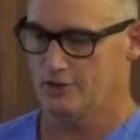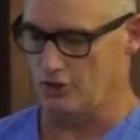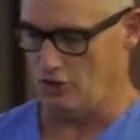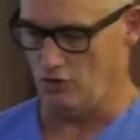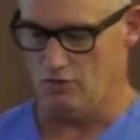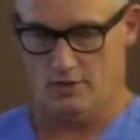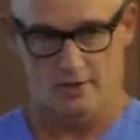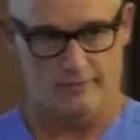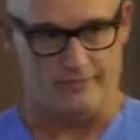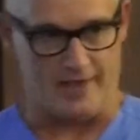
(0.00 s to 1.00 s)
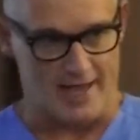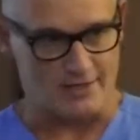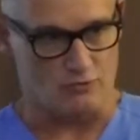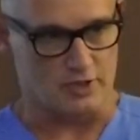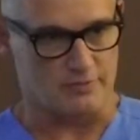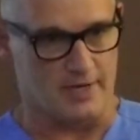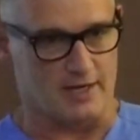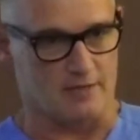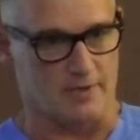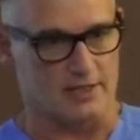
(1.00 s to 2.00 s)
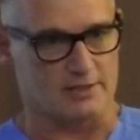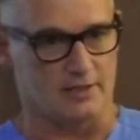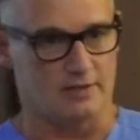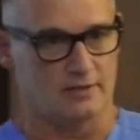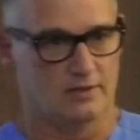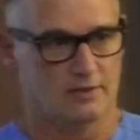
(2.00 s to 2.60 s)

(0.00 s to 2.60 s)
So that's what's making them exhale.